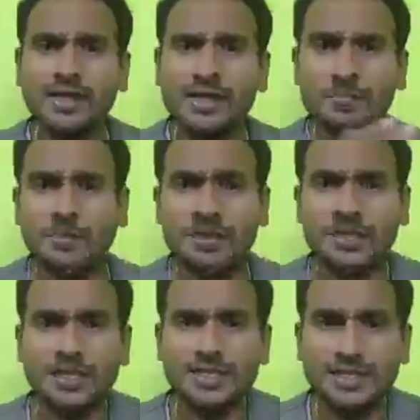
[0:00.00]
why
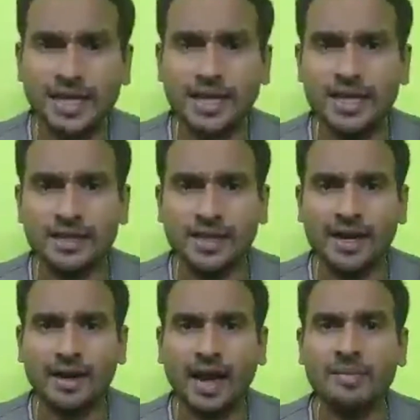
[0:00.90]
this person is
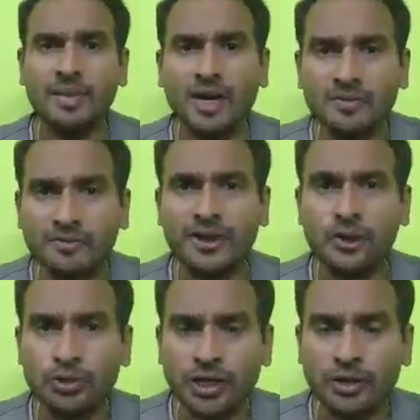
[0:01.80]
saying that I'm
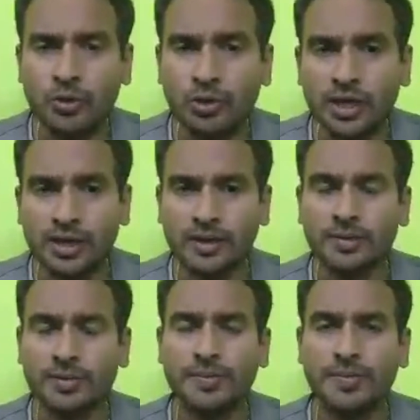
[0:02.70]
unfit to the
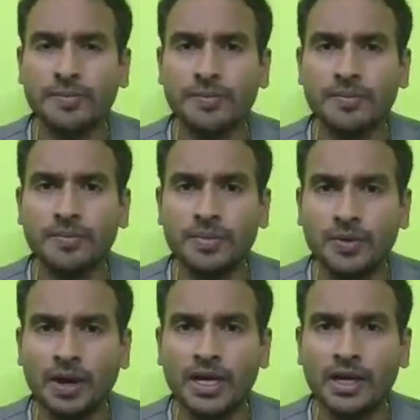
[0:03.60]
recruiting,
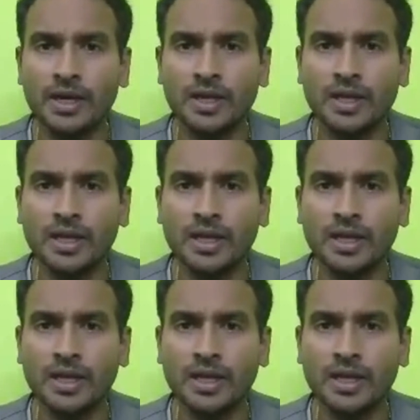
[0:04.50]
right?